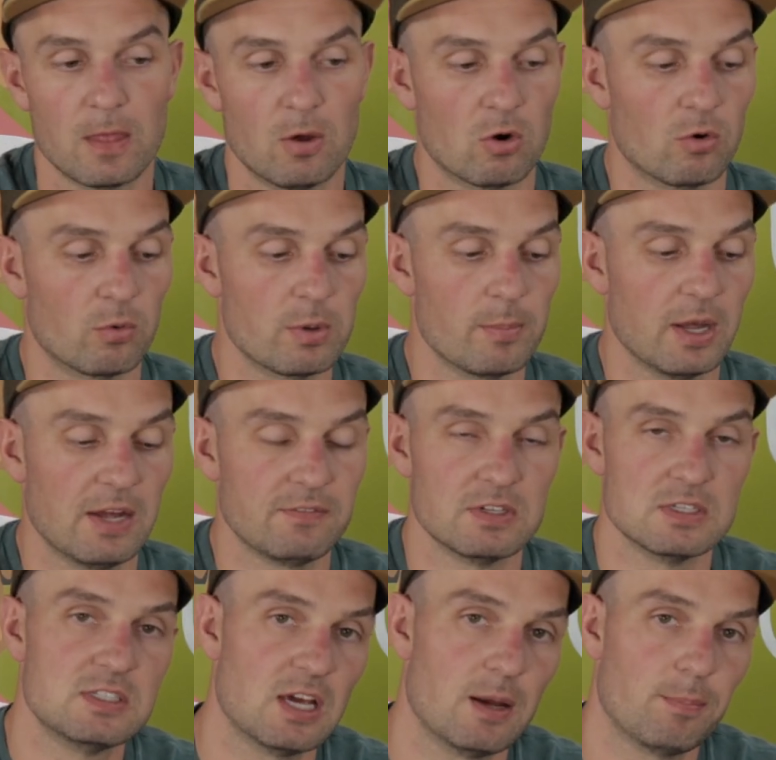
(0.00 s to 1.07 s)
or we might have
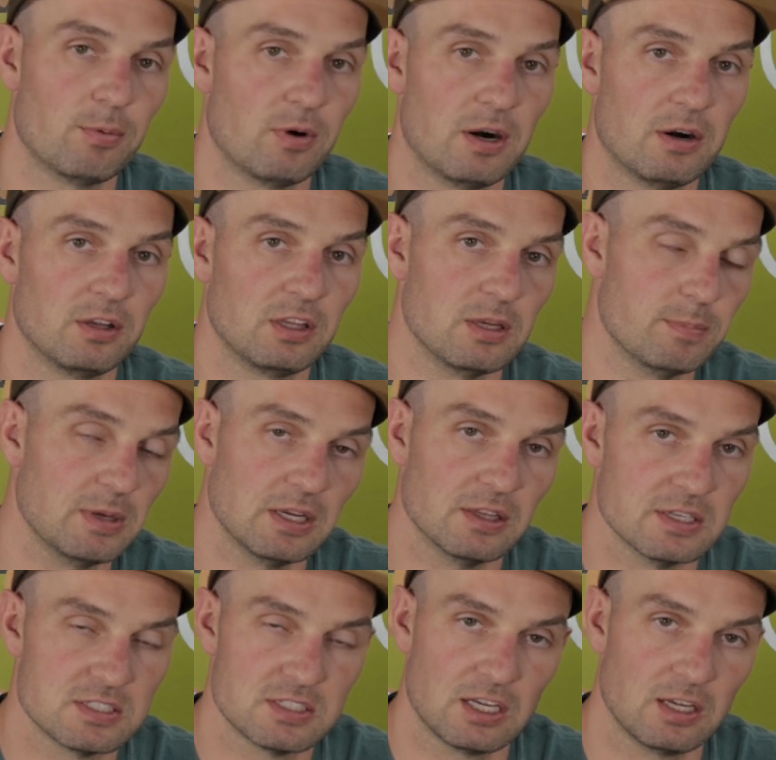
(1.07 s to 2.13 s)
to temporarily be in
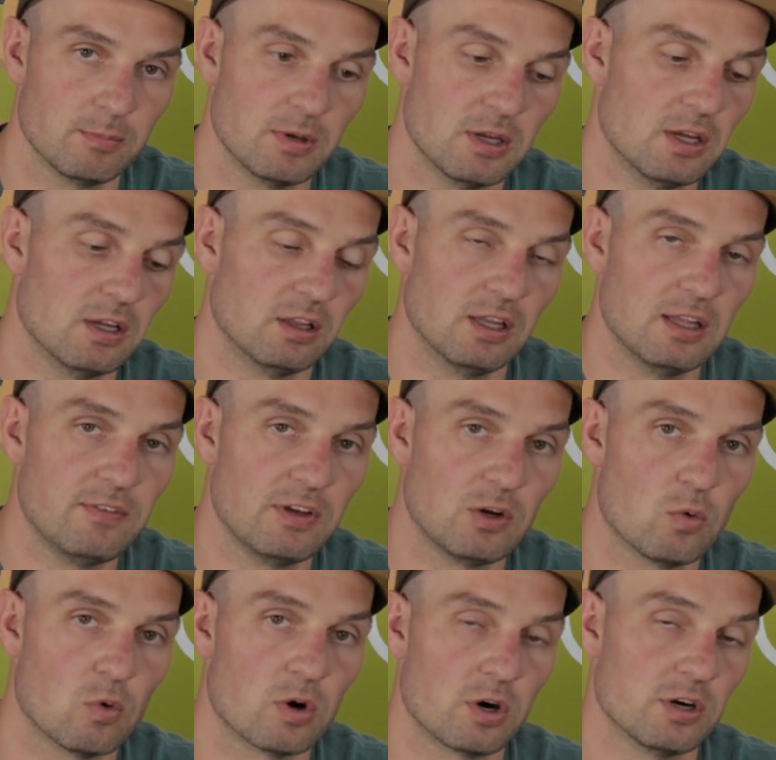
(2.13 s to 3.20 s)
the same living
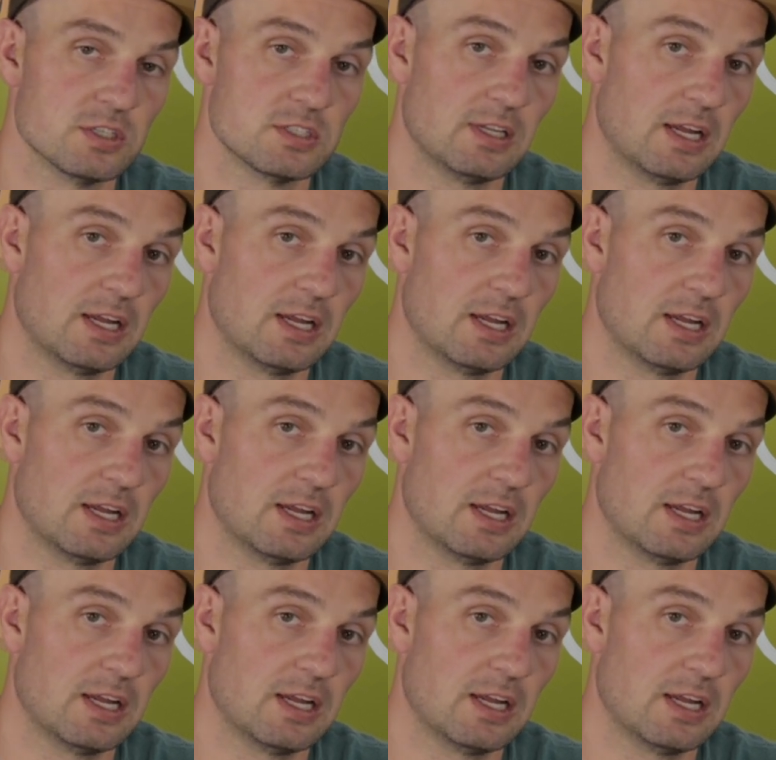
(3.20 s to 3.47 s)
quarters.